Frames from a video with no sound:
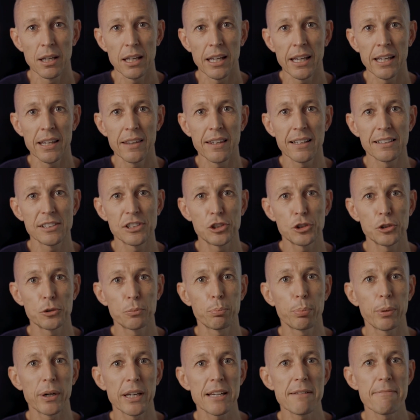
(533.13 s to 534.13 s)
in the
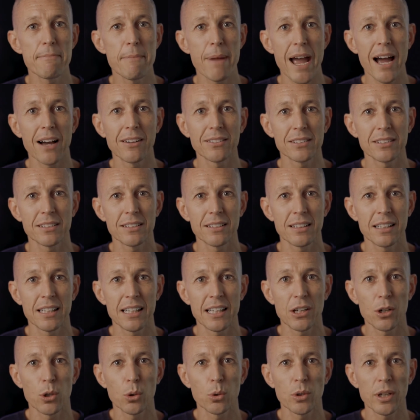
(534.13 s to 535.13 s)
spring mount.
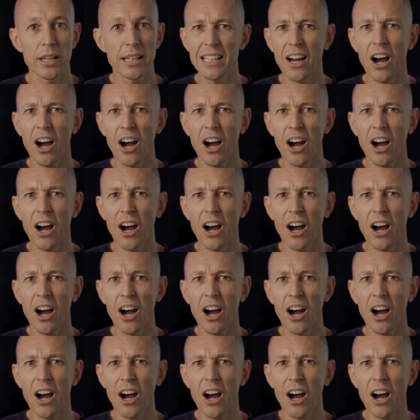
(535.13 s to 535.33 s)
They're called